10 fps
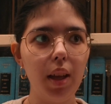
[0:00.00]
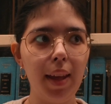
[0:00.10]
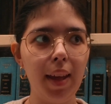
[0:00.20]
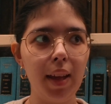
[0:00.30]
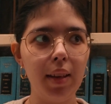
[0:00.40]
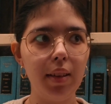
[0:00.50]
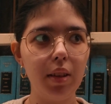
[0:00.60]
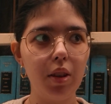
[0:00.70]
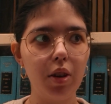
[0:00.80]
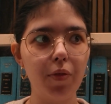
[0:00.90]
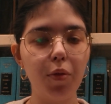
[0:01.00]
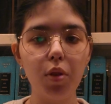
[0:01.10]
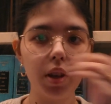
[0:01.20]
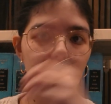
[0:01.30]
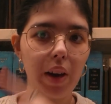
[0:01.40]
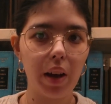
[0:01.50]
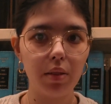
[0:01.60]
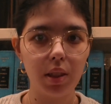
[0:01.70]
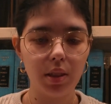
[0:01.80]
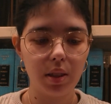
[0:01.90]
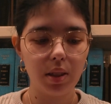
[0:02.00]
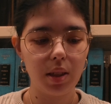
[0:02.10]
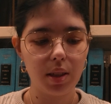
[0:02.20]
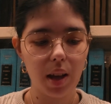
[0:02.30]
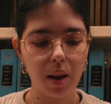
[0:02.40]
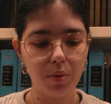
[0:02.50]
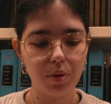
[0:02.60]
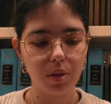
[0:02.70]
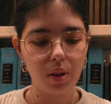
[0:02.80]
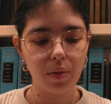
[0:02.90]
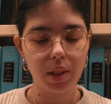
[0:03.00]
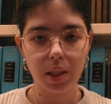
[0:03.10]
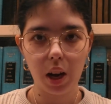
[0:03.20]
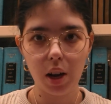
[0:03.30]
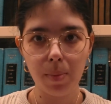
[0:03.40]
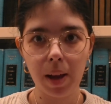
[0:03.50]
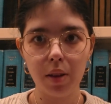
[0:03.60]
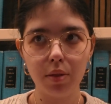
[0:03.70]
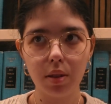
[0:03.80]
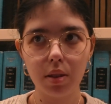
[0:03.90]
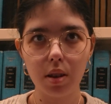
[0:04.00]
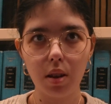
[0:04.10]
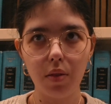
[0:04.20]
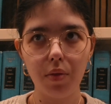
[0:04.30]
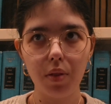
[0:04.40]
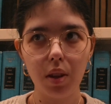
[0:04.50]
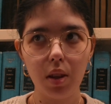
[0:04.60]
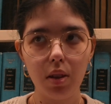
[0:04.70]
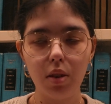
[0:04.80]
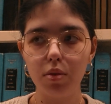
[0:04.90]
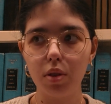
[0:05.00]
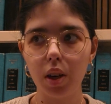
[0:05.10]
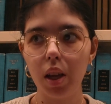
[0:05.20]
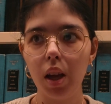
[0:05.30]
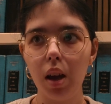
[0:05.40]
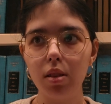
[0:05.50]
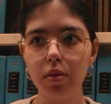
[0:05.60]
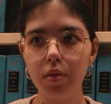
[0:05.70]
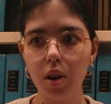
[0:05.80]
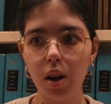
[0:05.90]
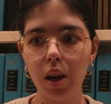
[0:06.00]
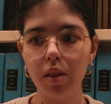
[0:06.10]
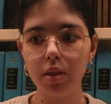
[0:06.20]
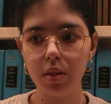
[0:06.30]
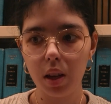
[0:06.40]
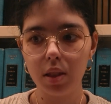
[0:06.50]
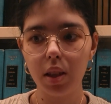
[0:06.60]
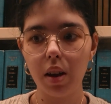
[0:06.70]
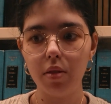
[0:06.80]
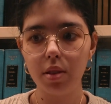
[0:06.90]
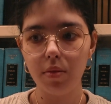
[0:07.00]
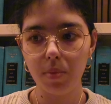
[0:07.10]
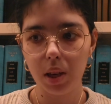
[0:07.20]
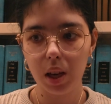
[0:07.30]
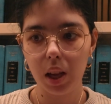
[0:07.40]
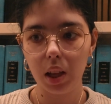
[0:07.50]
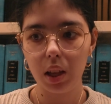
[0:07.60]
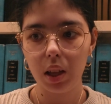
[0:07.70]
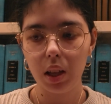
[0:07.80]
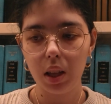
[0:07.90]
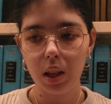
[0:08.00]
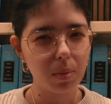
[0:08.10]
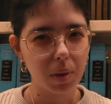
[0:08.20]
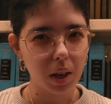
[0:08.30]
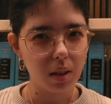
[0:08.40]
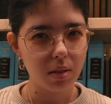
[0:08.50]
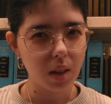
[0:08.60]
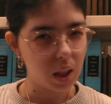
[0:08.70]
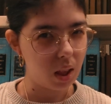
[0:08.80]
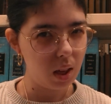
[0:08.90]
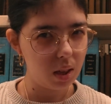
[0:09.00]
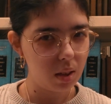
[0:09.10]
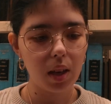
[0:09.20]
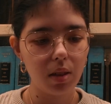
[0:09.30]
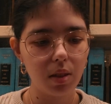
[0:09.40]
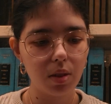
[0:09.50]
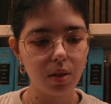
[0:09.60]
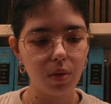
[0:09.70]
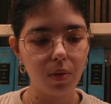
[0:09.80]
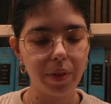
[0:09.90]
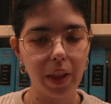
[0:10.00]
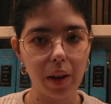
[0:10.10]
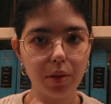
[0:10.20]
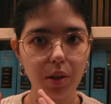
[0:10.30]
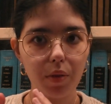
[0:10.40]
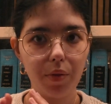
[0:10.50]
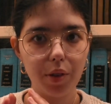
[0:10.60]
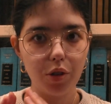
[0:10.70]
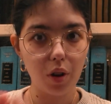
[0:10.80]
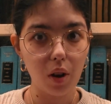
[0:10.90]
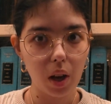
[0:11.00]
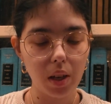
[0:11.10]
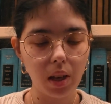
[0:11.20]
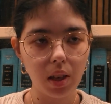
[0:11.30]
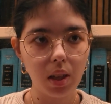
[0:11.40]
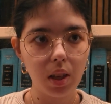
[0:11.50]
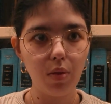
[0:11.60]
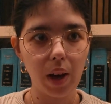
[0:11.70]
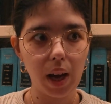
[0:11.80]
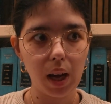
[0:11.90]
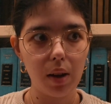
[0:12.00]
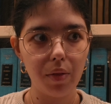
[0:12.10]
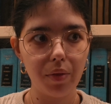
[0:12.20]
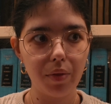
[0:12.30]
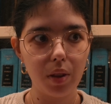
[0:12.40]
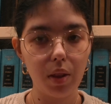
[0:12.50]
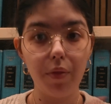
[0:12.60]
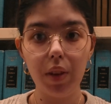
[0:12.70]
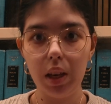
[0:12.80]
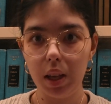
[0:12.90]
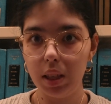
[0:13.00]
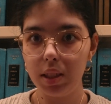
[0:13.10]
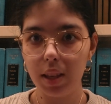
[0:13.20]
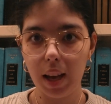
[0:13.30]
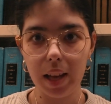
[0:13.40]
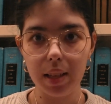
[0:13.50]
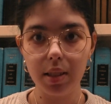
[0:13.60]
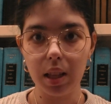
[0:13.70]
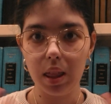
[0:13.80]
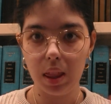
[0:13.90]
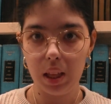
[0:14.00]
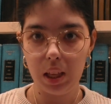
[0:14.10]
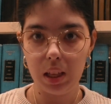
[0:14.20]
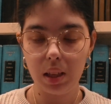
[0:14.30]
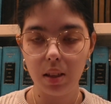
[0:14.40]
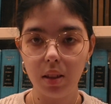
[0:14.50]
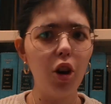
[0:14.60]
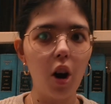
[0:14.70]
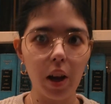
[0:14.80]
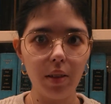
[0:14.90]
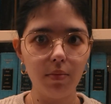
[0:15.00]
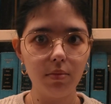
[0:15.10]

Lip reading: And there are 4 different houses. There's this House of the Scarab, House of House of Dawn, House of Dusk, House of Midnight, and something else, I think. And so for the House of Dawn, you have the Phoenix as the god,